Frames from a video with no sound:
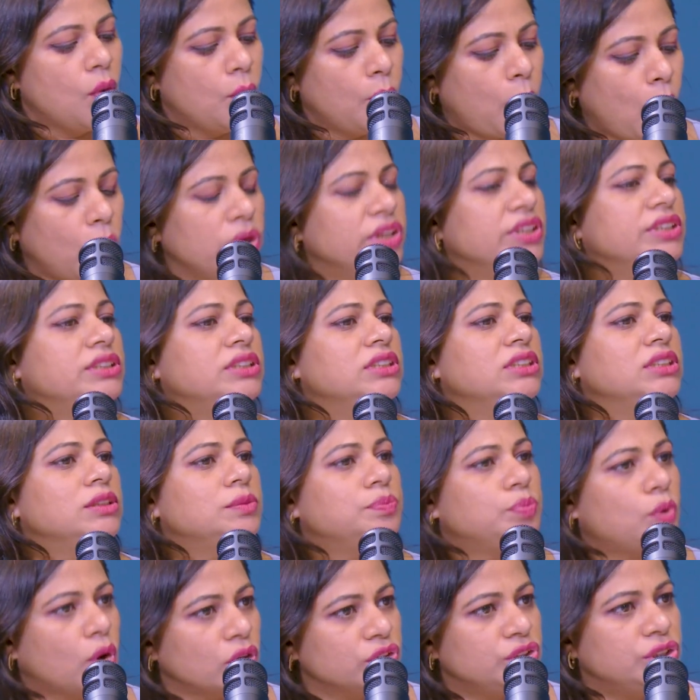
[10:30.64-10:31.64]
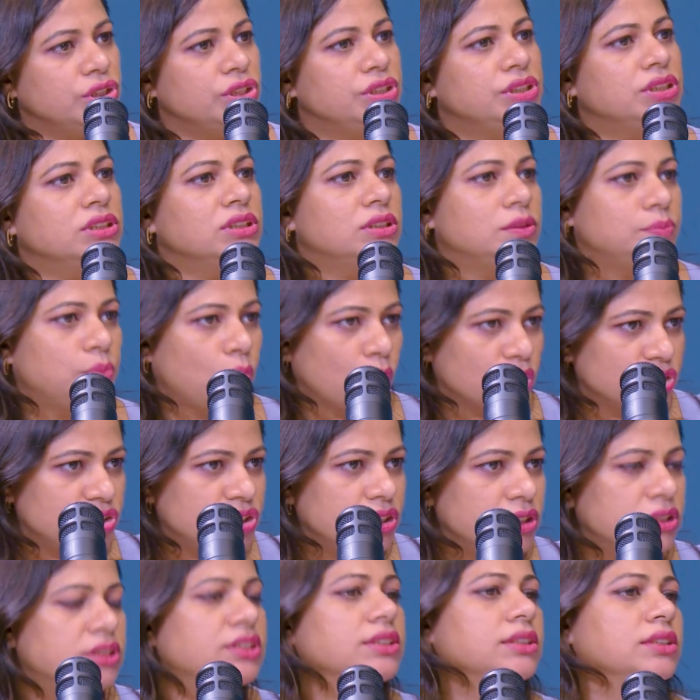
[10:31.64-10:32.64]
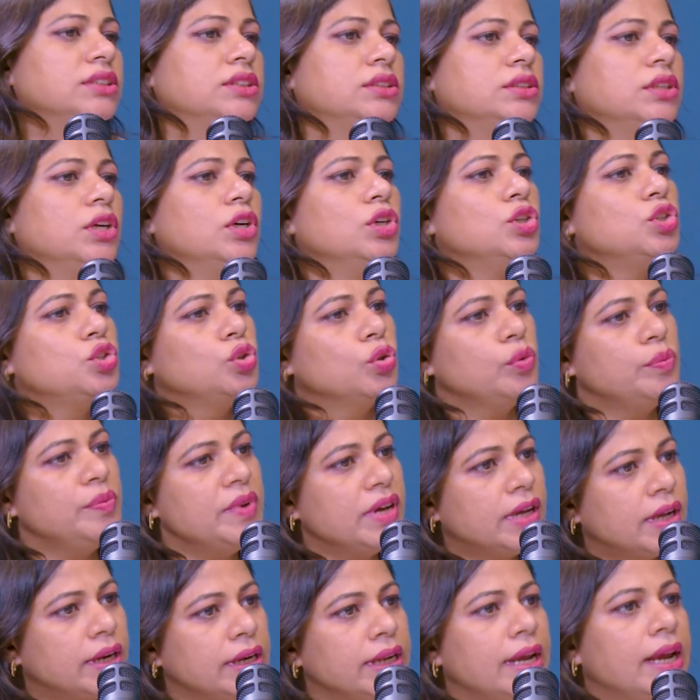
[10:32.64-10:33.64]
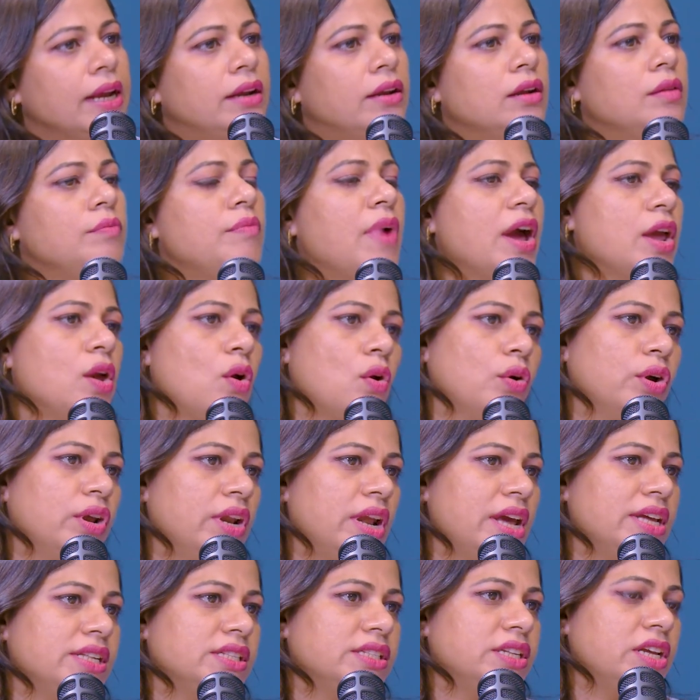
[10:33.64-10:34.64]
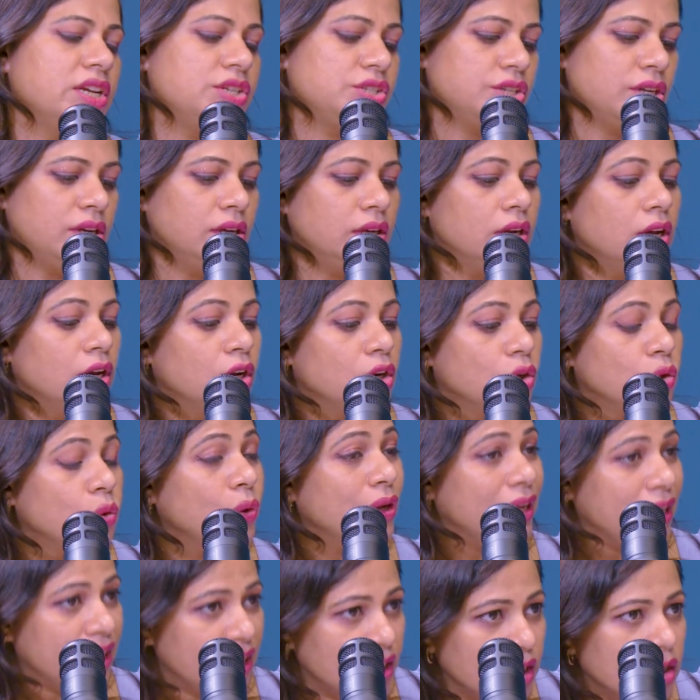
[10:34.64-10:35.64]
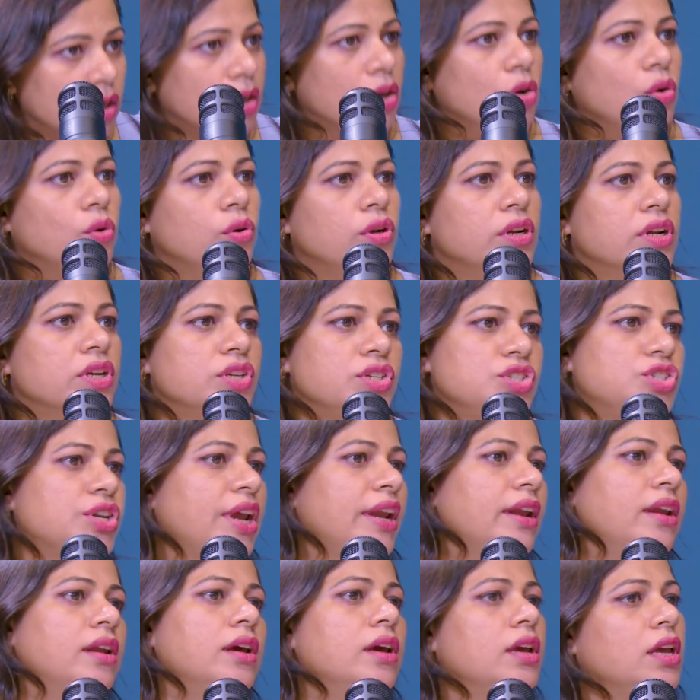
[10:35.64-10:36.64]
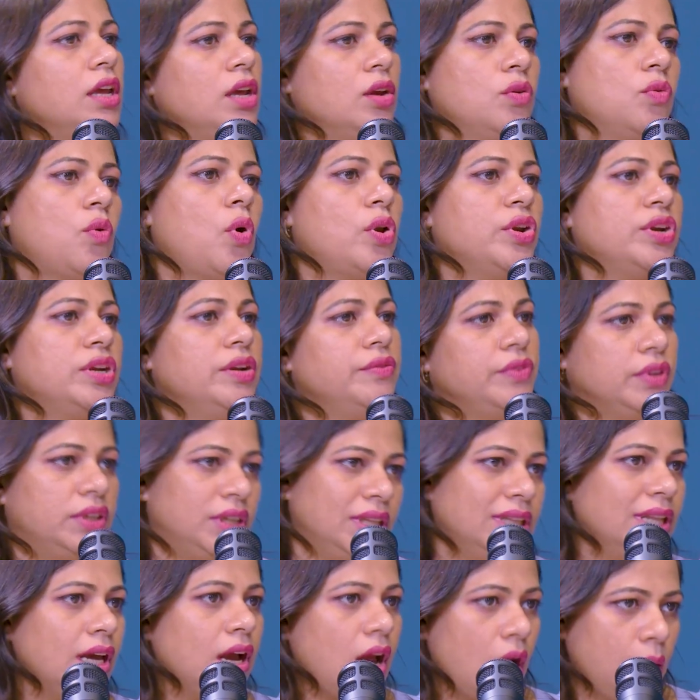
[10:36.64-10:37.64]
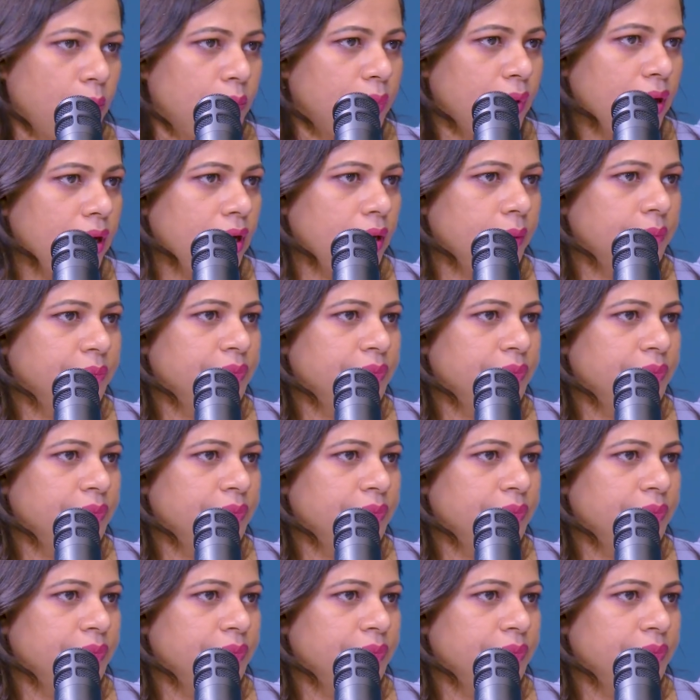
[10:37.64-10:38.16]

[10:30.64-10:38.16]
policies, procedures, processes should be created by organization to include gender equality within the company.